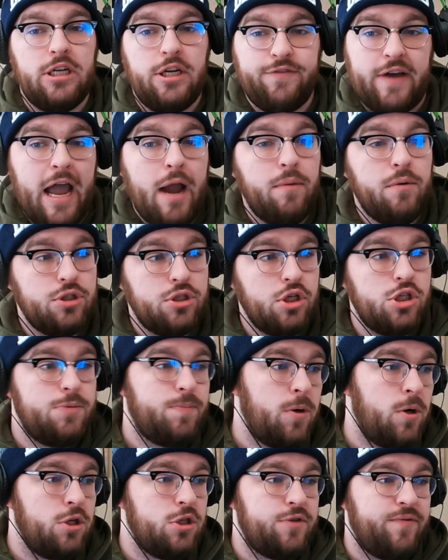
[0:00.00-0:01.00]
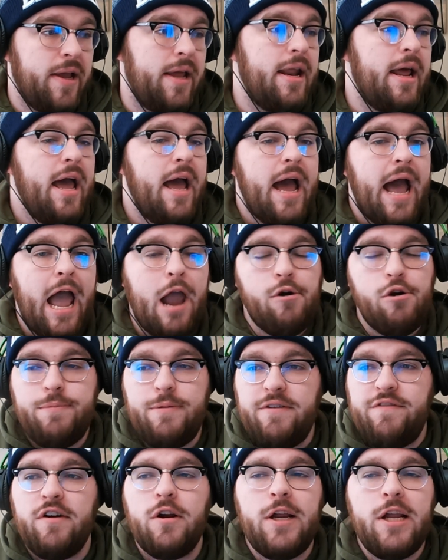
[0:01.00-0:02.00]
And if I was a Spurs fan, I would
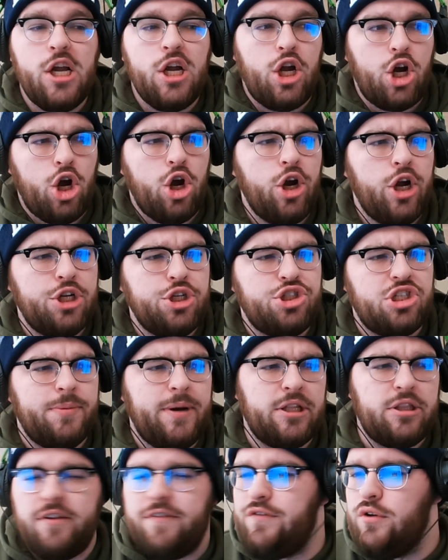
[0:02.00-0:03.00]
be very encouraged about the